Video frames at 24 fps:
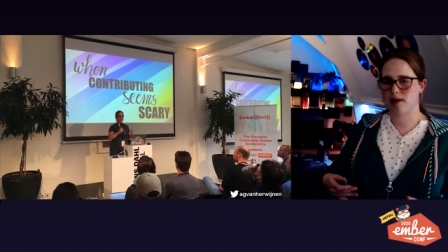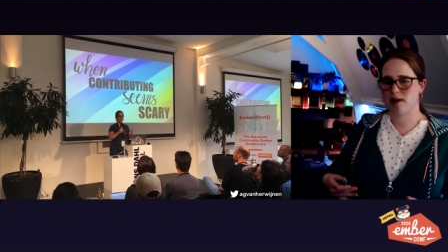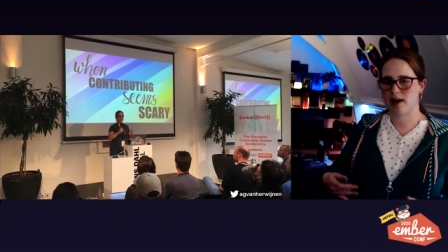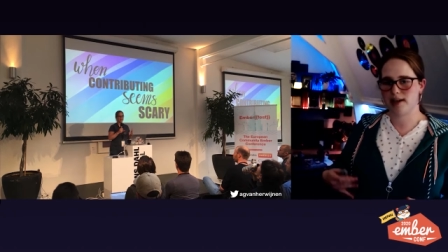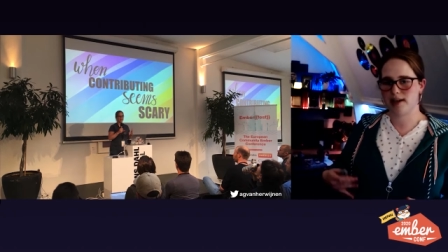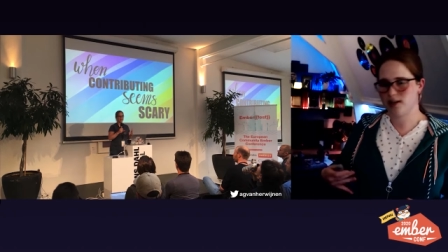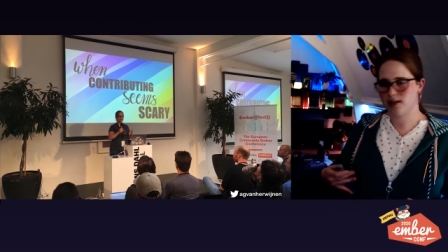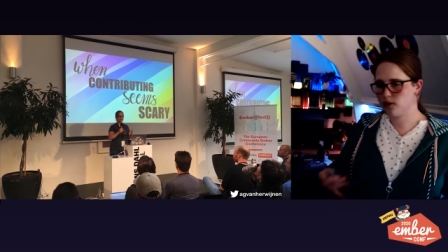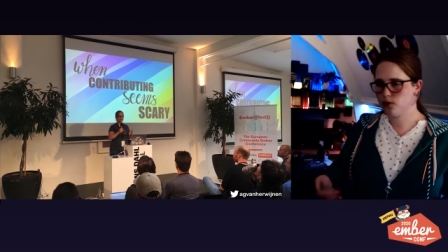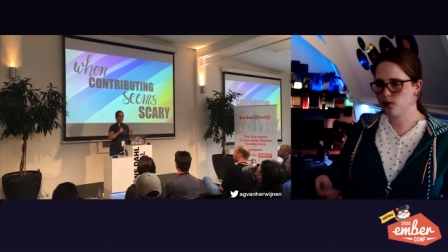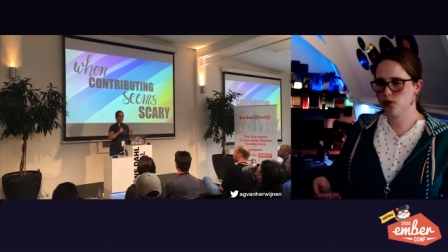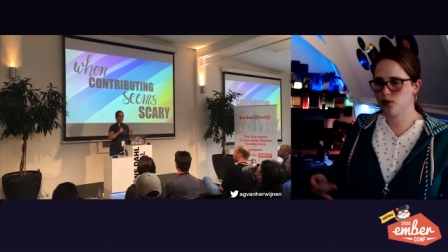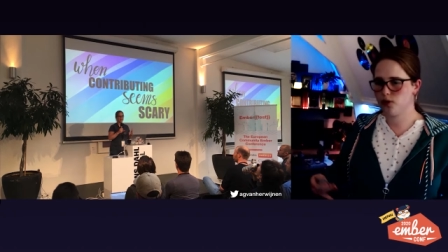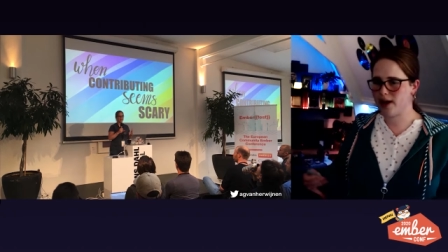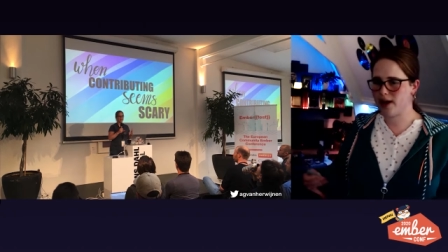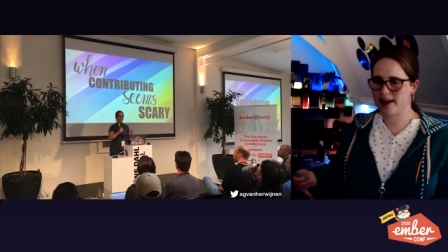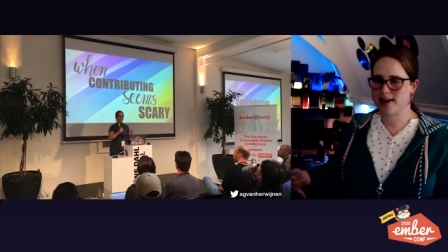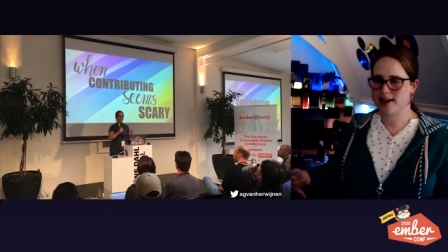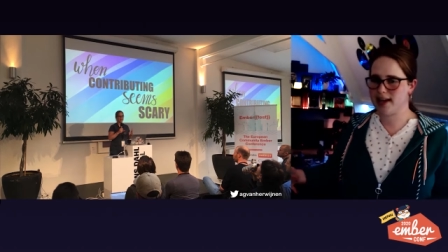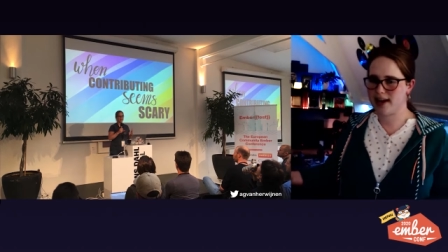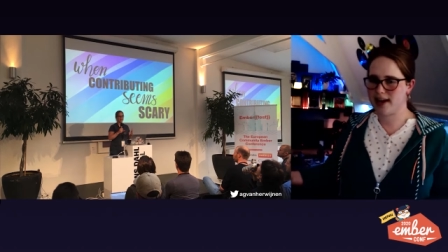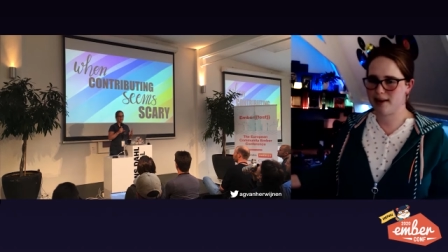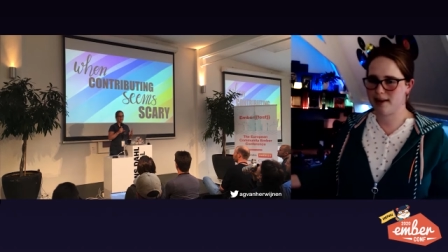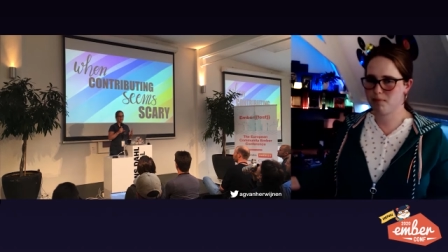I don't do
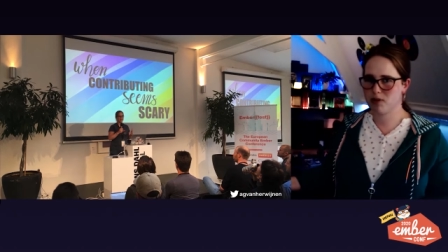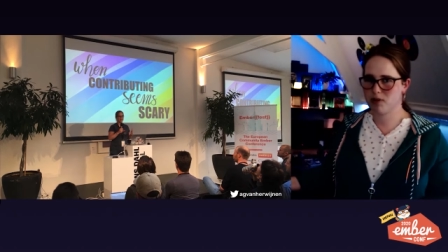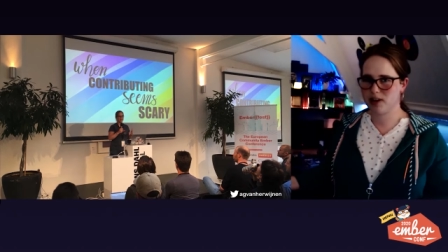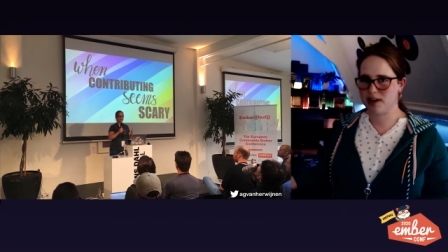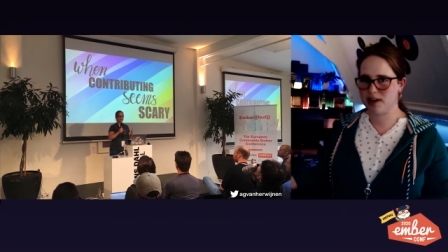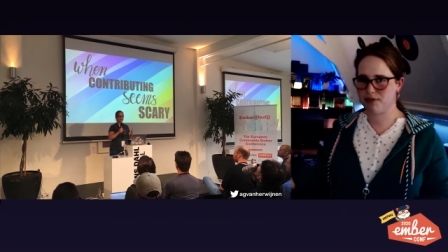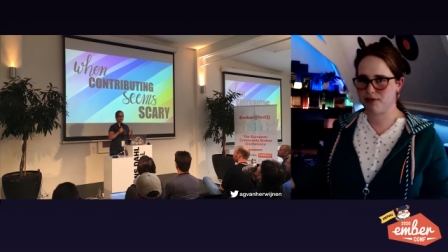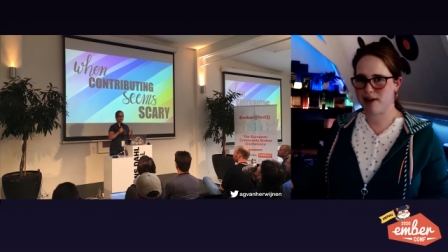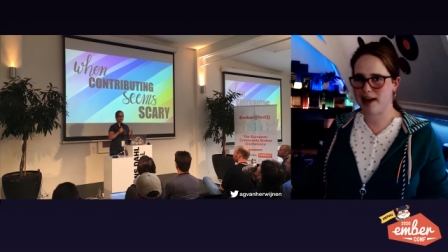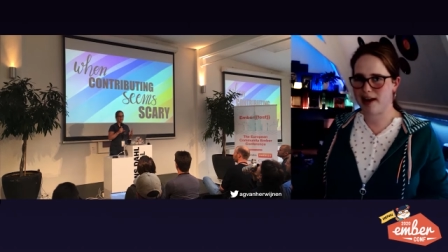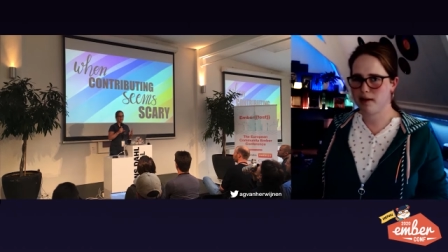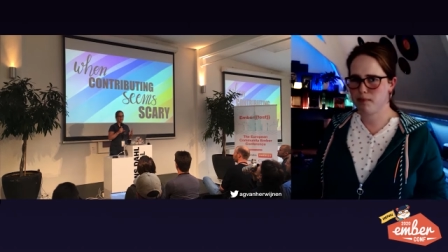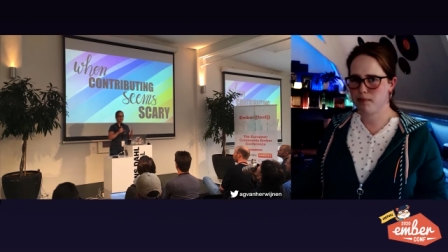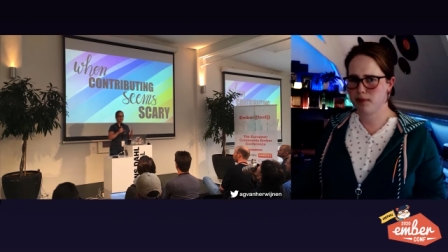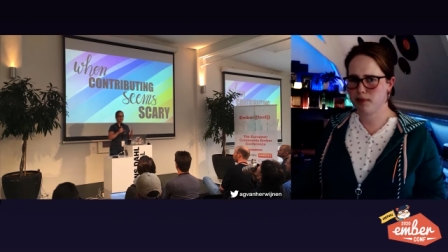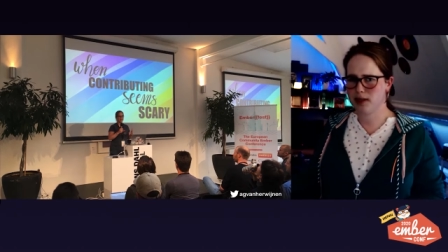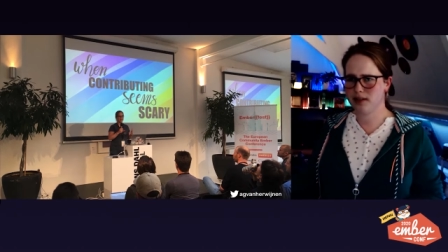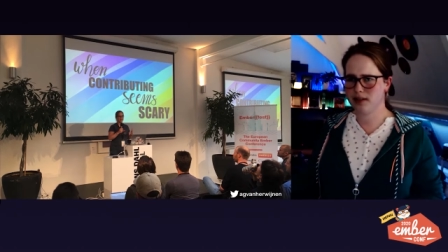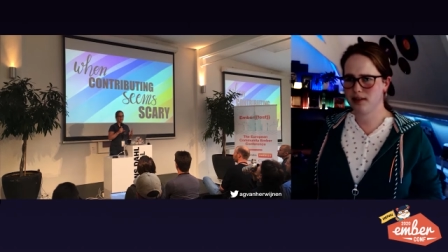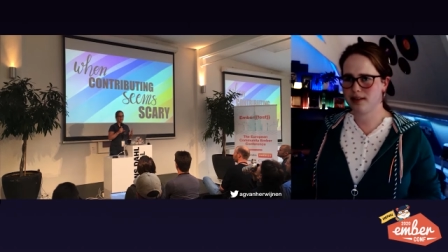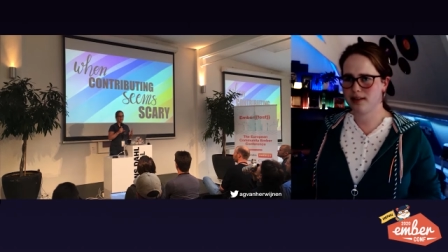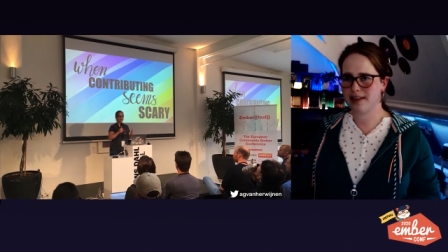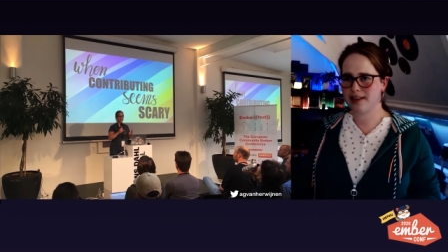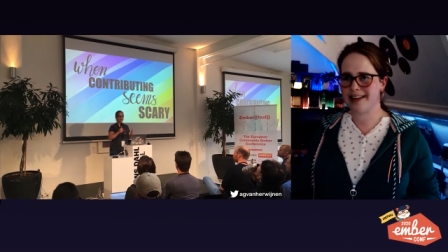any Ember
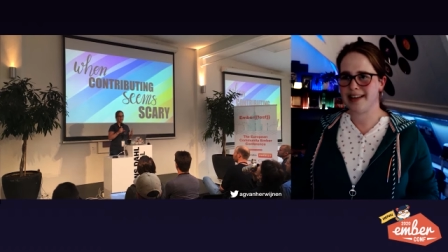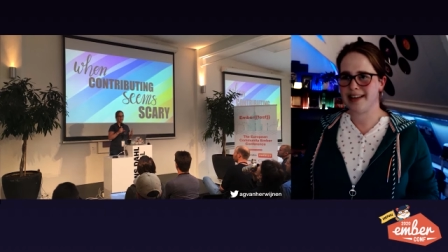development,